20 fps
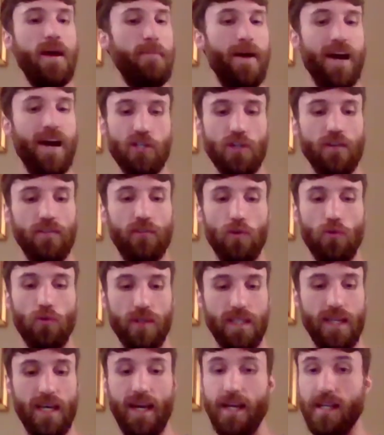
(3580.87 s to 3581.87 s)
Imagine if there
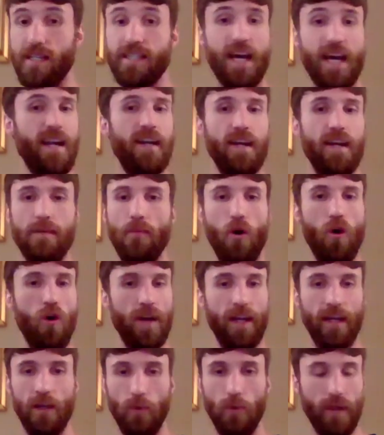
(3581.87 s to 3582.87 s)
was a Saturday
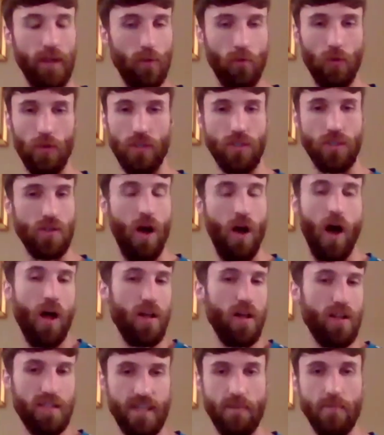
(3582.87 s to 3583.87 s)
morning when there was
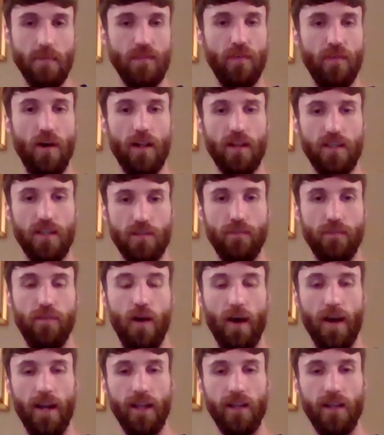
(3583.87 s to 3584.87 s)
all semi-finals and
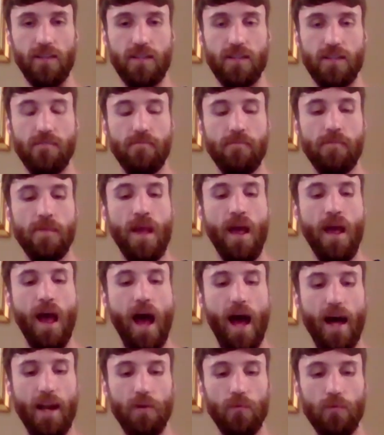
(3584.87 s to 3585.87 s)
finals
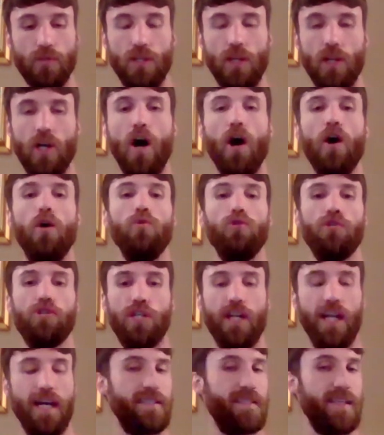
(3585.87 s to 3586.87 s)
and there was a
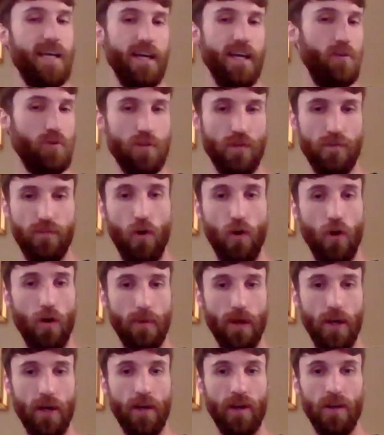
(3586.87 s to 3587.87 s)
coach, let's say, who's a
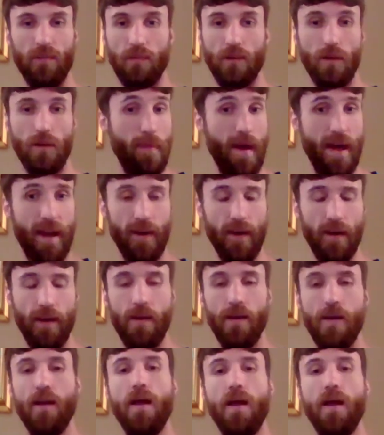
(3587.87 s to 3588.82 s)
former competitor,